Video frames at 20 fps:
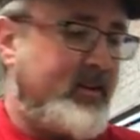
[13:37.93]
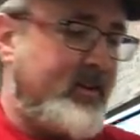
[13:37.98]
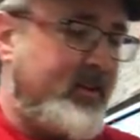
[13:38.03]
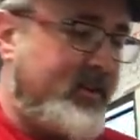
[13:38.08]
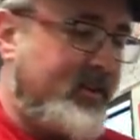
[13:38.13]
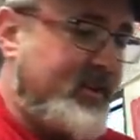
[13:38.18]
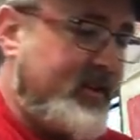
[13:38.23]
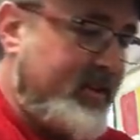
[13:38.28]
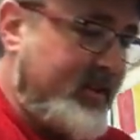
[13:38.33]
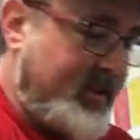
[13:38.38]

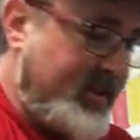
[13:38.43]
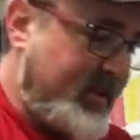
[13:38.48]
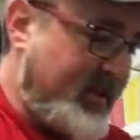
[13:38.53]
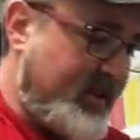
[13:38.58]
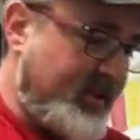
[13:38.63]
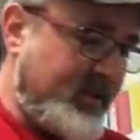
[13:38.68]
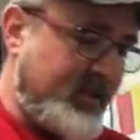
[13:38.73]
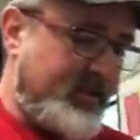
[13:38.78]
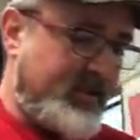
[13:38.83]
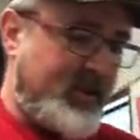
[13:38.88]
This is,
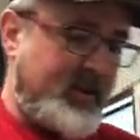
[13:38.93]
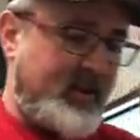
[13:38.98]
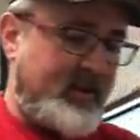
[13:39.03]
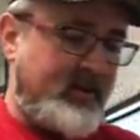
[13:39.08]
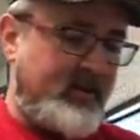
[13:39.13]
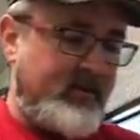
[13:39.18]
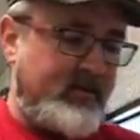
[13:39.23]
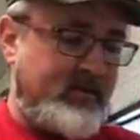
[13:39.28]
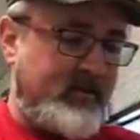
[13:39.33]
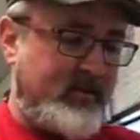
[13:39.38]
this is
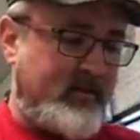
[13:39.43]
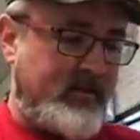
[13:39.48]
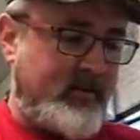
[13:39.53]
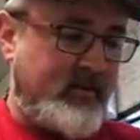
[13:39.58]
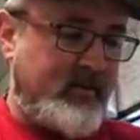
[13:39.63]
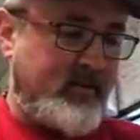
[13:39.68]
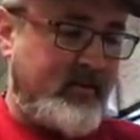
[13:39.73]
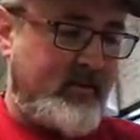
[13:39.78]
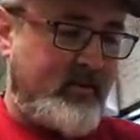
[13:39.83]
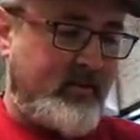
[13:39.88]
how,
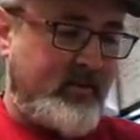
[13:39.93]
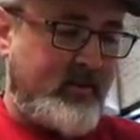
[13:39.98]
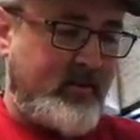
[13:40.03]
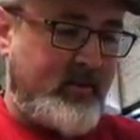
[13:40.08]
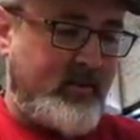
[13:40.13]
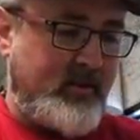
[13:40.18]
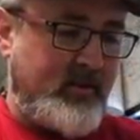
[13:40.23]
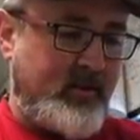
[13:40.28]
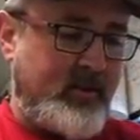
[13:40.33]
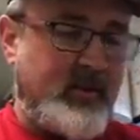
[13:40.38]

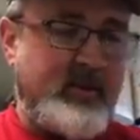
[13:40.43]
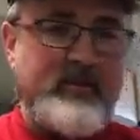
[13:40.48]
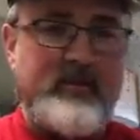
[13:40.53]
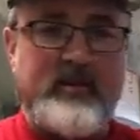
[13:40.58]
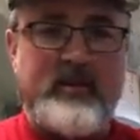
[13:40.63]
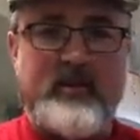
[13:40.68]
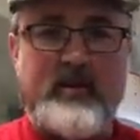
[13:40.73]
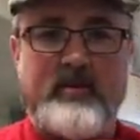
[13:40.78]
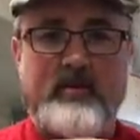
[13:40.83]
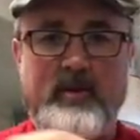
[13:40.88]
how
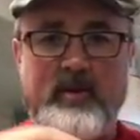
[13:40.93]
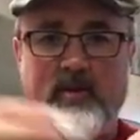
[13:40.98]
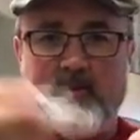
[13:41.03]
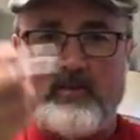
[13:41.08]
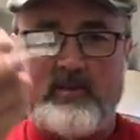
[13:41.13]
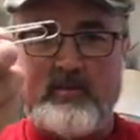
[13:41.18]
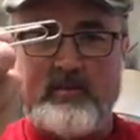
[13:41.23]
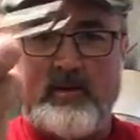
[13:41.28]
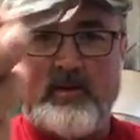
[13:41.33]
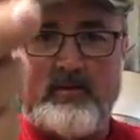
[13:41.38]
DIY
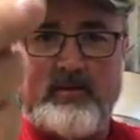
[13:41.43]
this can be.